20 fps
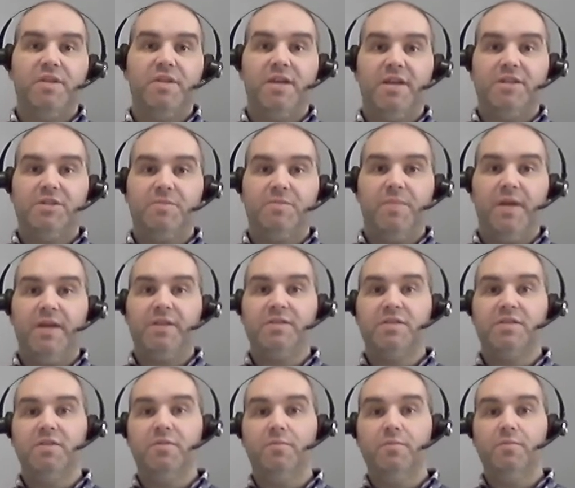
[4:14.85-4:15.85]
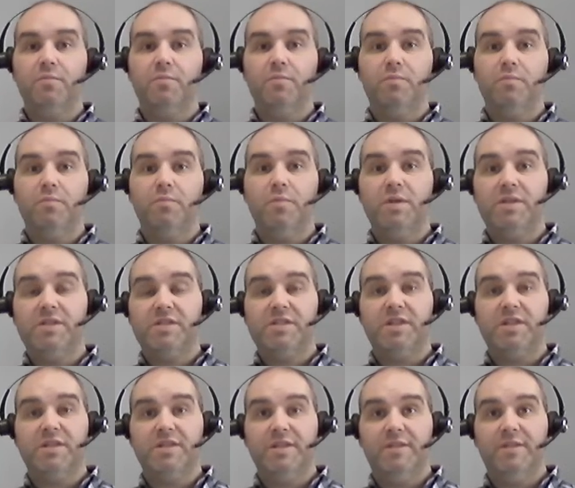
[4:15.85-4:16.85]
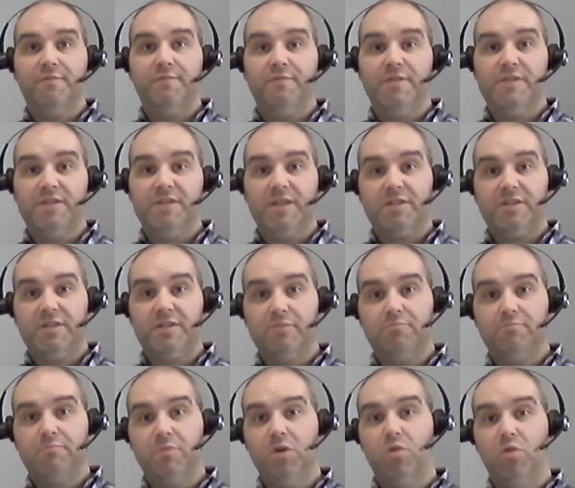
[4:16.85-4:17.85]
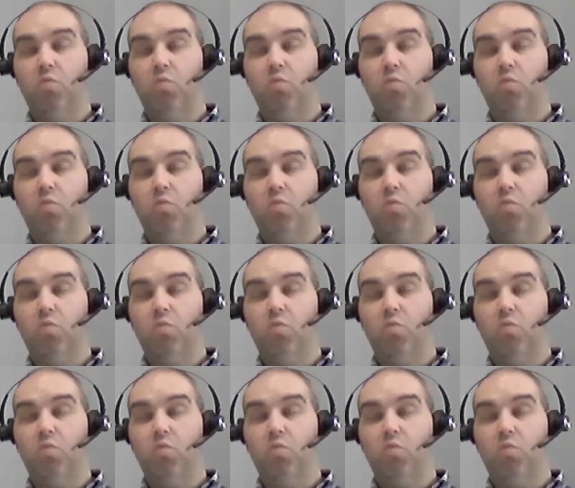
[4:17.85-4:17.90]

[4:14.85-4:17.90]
the aspects that we study in physics,